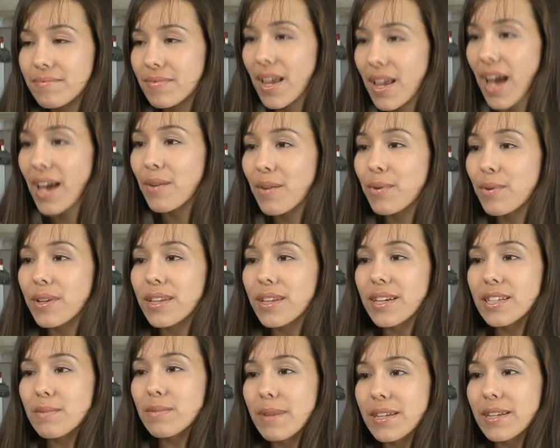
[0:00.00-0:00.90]
I really
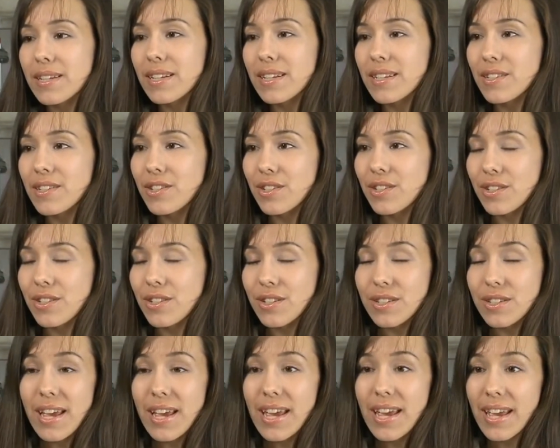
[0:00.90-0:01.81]
expected us to
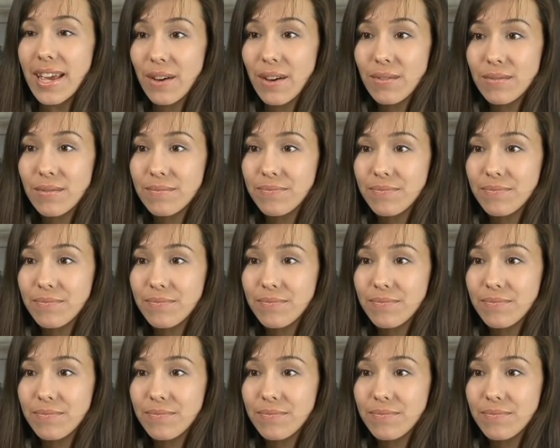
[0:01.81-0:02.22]
just hang out